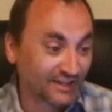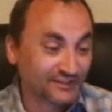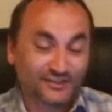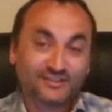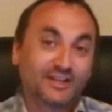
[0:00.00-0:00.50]

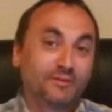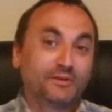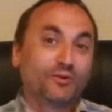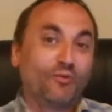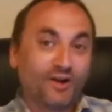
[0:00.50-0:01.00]
She's telling
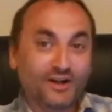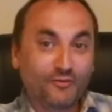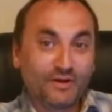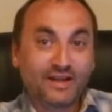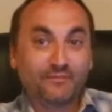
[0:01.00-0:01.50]
me to walk
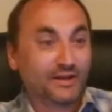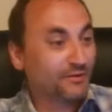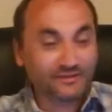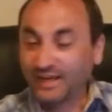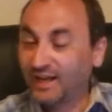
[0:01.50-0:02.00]
away. I'm like,
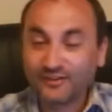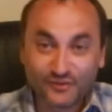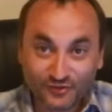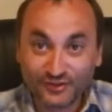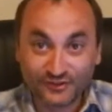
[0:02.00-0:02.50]
what the hell are
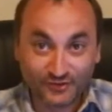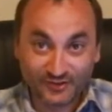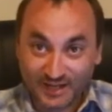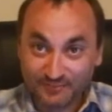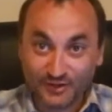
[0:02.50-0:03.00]
you going to do
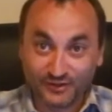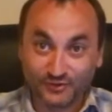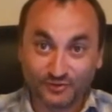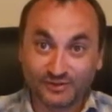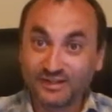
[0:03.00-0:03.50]
that I'm not
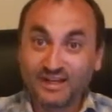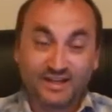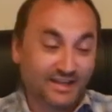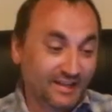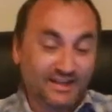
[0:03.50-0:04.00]
doing?
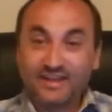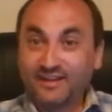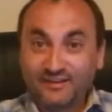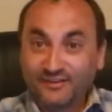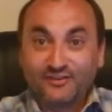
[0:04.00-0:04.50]

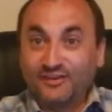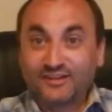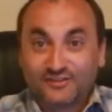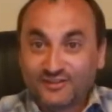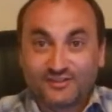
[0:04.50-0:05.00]
It's